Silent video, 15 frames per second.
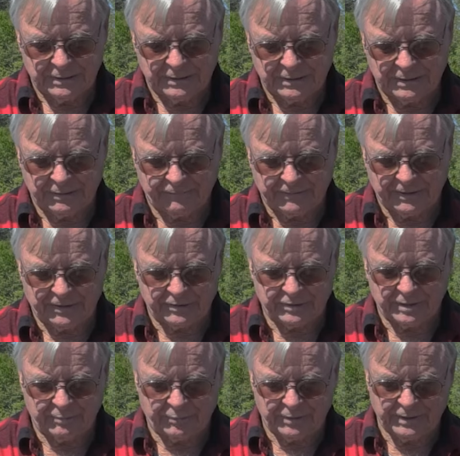and he found this
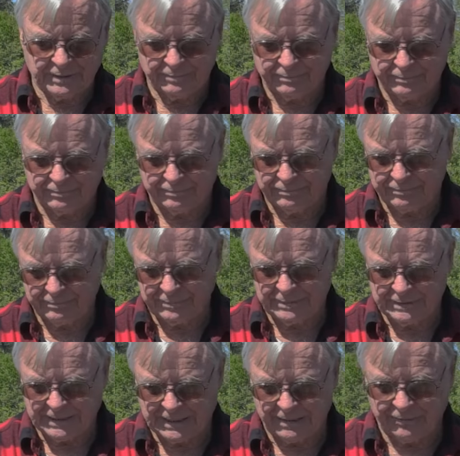number, and he
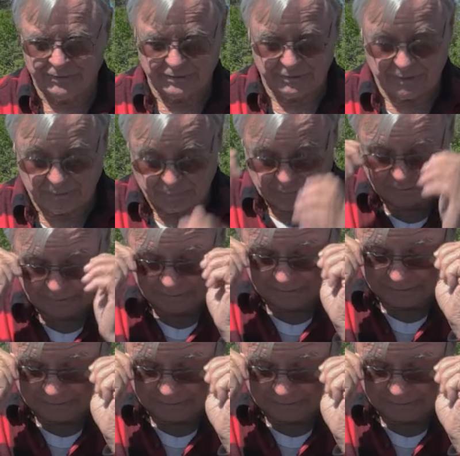dialed this number.